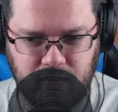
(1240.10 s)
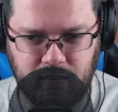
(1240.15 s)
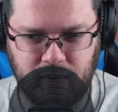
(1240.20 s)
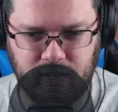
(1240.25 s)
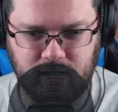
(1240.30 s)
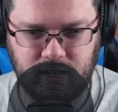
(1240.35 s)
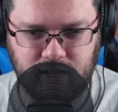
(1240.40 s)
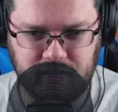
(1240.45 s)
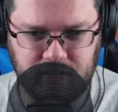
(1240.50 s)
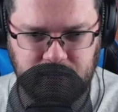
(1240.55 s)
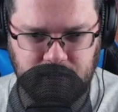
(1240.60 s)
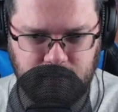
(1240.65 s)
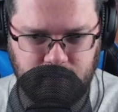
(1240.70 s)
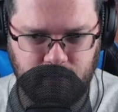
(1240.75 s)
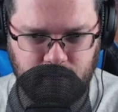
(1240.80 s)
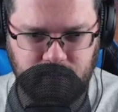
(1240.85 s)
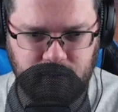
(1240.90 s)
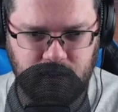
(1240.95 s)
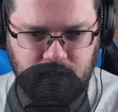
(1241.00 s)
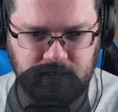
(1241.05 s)
what he does.
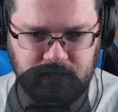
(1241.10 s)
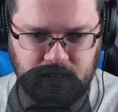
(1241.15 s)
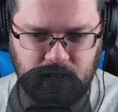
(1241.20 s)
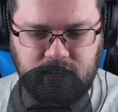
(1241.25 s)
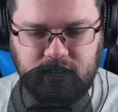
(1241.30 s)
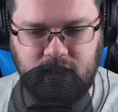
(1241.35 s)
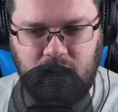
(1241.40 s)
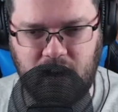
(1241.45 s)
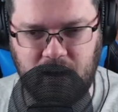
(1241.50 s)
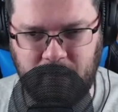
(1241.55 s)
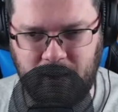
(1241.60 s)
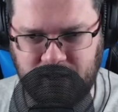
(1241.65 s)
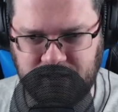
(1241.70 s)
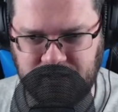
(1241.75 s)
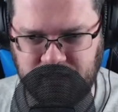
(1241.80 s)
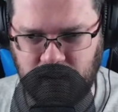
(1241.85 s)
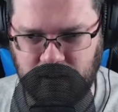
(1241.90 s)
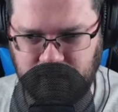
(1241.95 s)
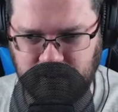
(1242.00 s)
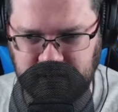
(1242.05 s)
He's gonna
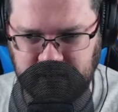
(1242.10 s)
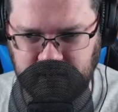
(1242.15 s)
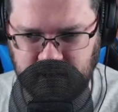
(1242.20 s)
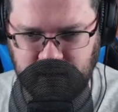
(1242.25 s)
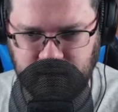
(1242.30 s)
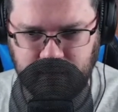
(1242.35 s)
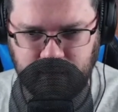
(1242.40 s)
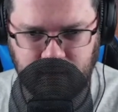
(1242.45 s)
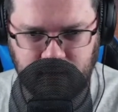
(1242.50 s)
Dynamax, obviously.